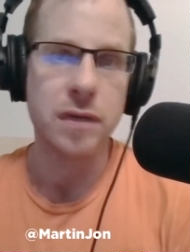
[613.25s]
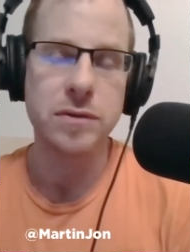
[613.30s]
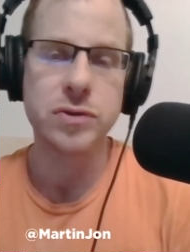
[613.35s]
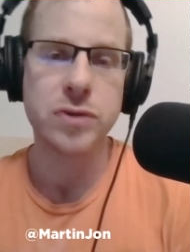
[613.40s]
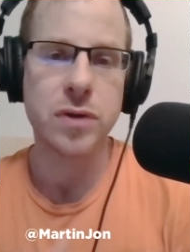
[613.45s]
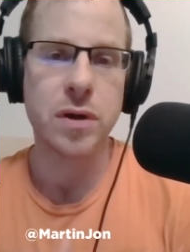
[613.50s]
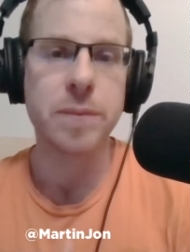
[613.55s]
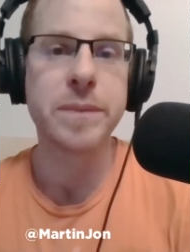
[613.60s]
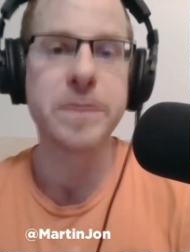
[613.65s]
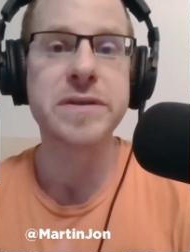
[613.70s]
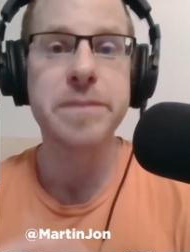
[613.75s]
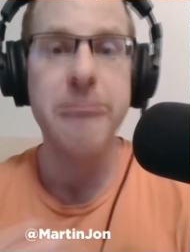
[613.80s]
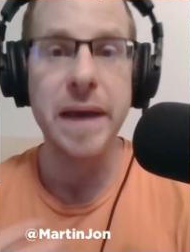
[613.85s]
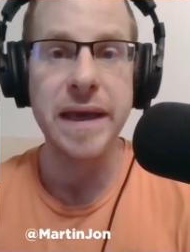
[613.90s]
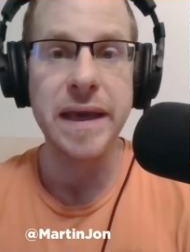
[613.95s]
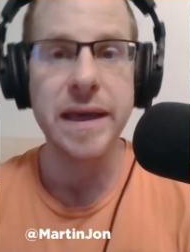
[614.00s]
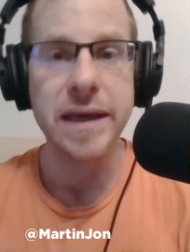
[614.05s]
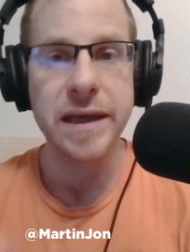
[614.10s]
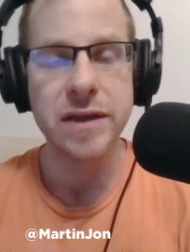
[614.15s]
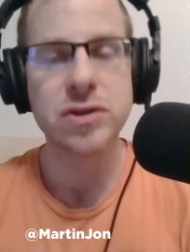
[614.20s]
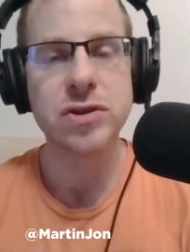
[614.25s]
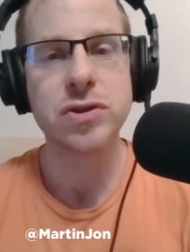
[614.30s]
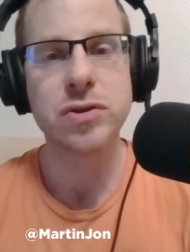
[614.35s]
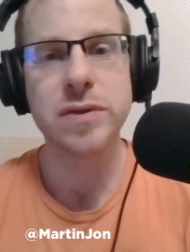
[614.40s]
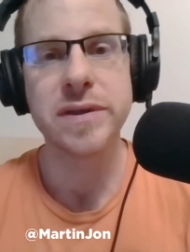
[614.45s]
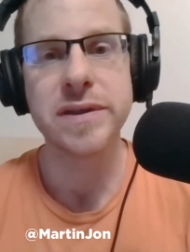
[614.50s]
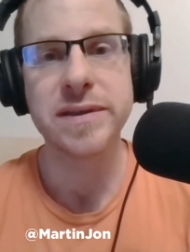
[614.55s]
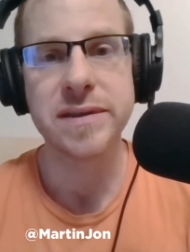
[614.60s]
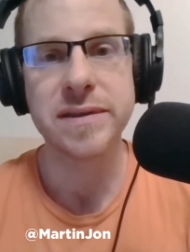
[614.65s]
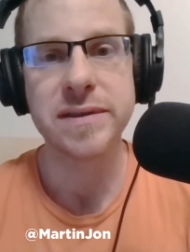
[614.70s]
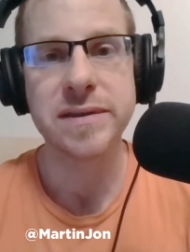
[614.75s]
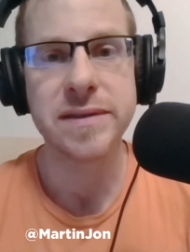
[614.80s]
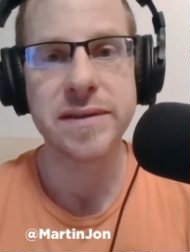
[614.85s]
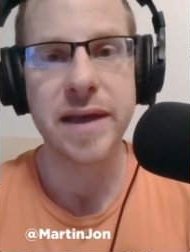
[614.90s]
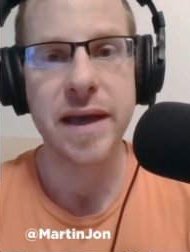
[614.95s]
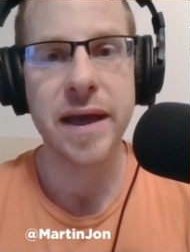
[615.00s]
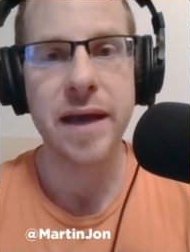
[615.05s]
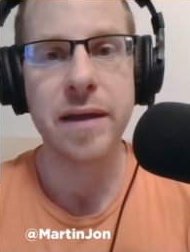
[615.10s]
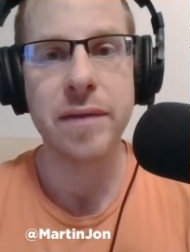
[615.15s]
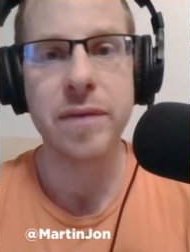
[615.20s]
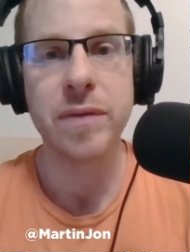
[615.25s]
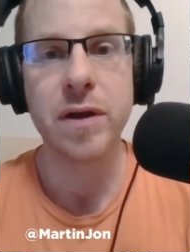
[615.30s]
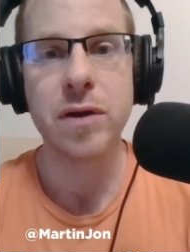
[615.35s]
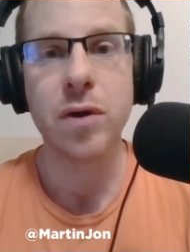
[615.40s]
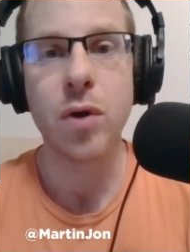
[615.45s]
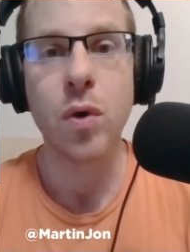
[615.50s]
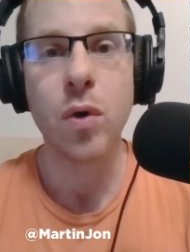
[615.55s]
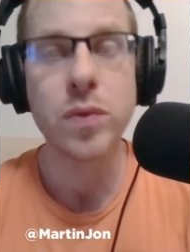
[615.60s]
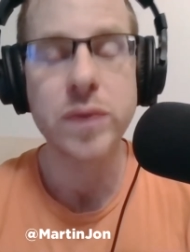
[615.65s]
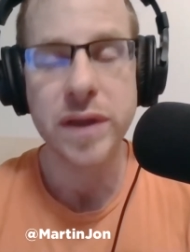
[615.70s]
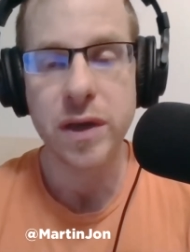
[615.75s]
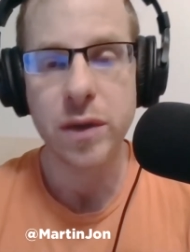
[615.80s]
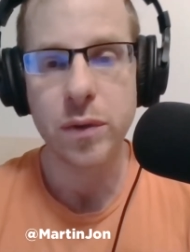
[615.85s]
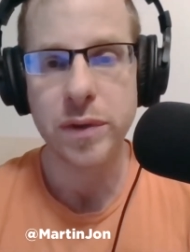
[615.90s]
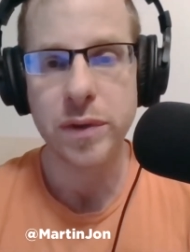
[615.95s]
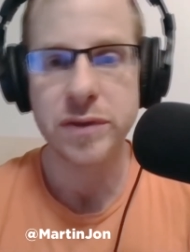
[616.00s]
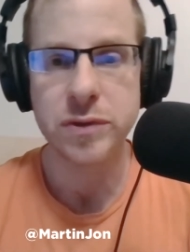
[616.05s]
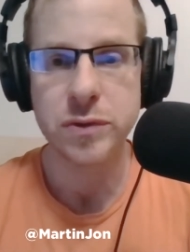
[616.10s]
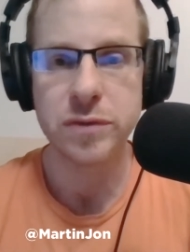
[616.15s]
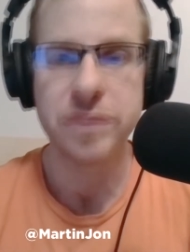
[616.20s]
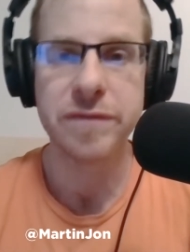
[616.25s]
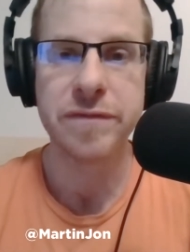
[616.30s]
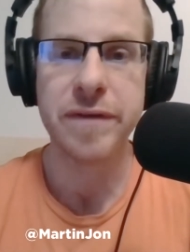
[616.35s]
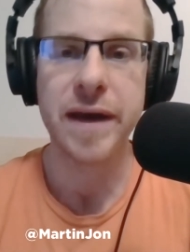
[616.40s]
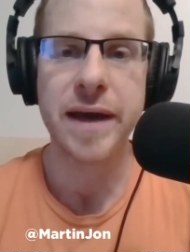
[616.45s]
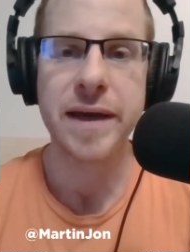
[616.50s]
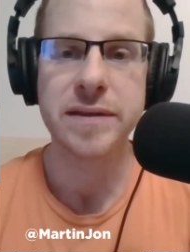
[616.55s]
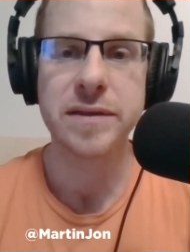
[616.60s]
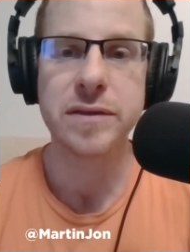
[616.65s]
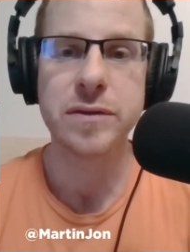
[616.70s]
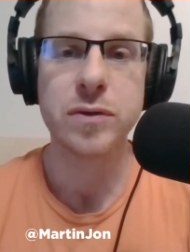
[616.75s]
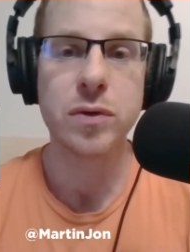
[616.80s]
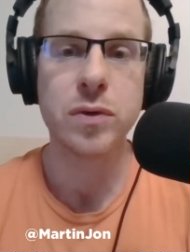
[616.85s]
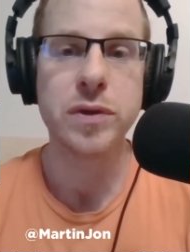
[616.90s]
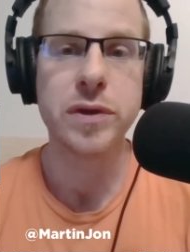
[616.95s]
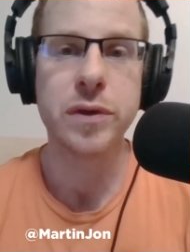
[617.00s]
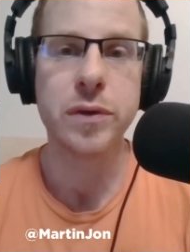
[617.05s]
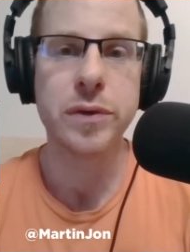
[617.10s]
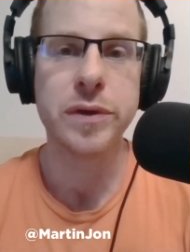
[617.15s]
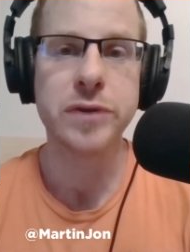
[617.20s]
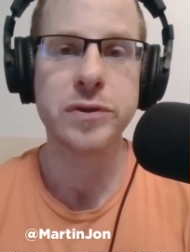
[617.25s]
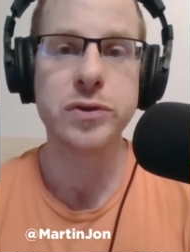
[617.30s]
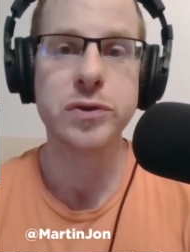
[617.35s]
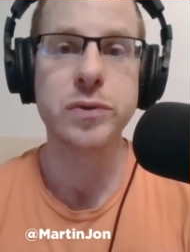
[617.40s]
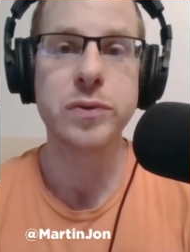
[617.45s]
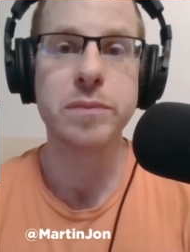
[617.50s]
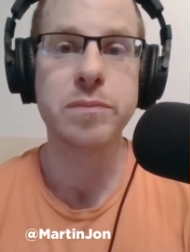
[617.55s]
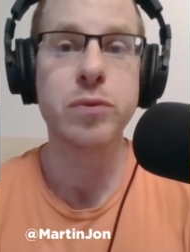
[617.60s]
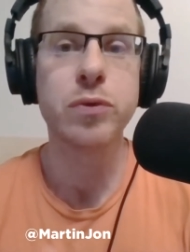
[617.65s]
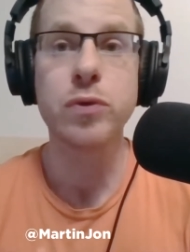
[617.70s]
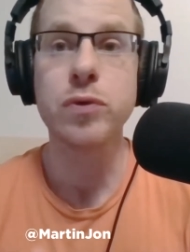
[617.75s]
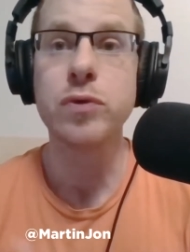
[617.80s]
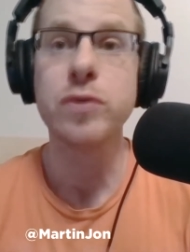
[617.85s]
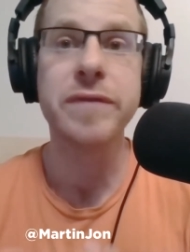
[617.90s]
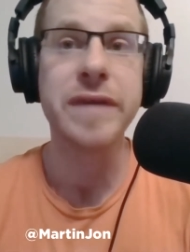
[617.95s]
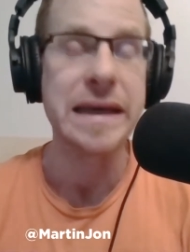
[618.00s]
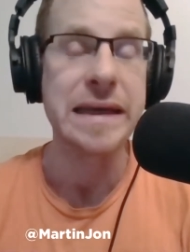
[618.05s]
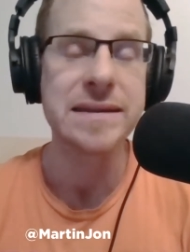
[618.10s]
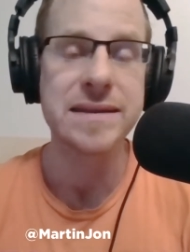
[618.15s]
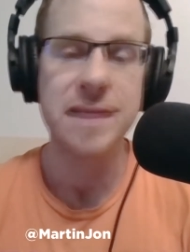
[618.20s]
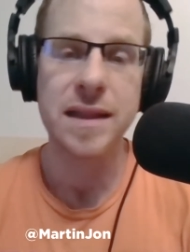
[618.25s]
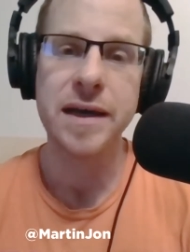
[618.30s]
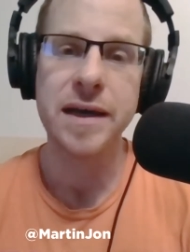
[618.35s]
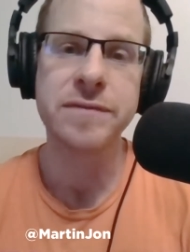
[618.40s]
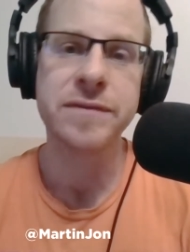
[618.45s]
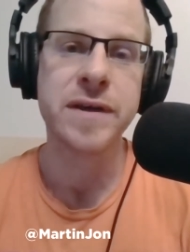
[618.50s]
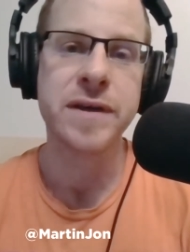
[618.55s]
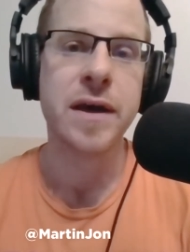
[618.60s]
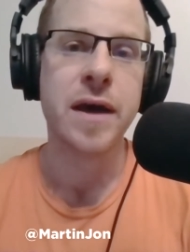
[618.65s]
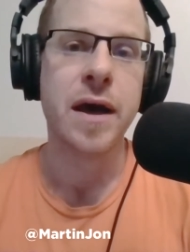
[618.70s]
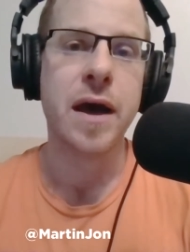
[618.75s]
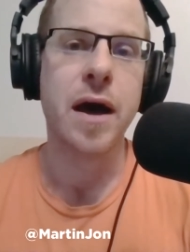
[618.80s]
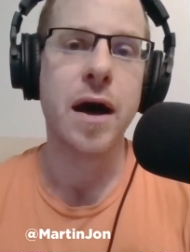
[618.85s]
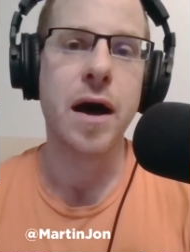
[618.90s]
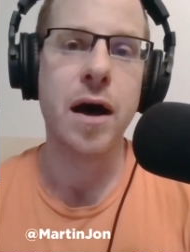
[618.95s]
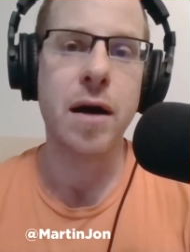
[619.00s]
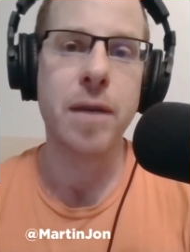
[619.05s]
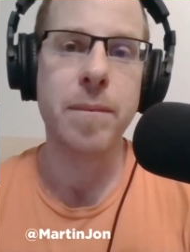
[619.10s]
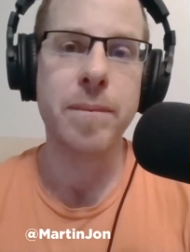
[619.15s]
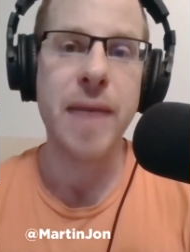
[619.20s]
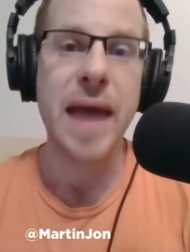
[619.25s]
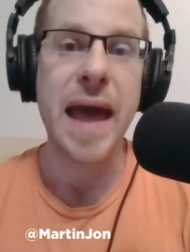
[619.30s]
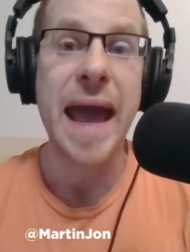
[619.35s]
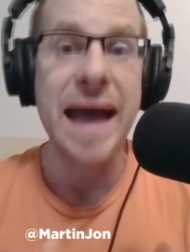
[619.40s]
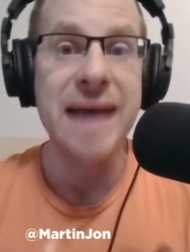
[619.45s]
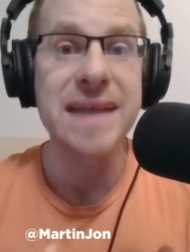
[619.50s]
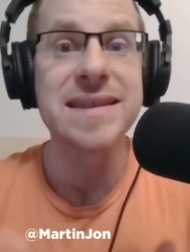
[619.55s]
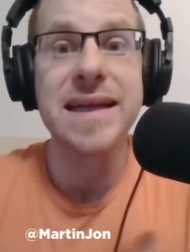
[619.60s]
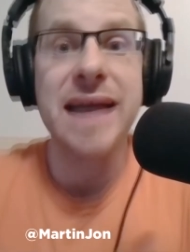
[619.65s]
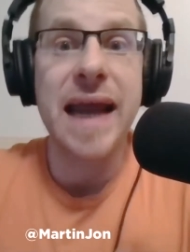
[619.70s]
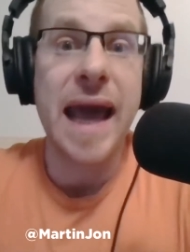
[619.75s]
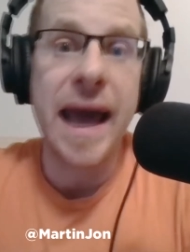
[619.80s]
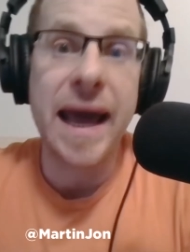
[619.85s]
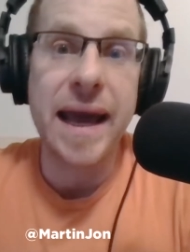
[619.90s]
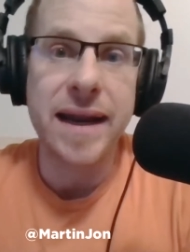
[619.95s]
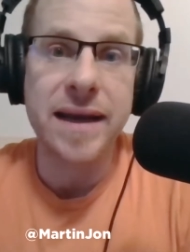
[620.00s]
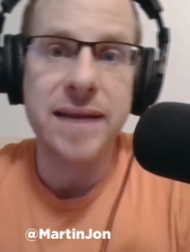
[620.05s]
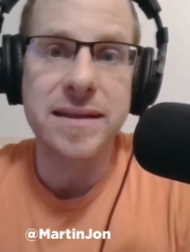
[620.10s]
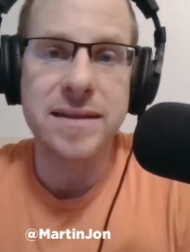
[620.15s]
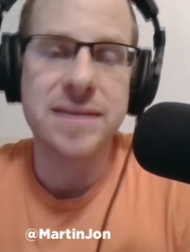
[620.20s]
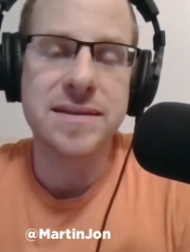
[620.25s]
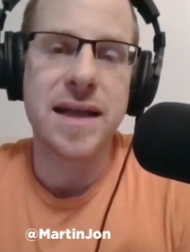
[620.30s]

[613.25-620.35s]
Trump is making his choices, and they're only going to affect and they're only going to improve his life as an addict.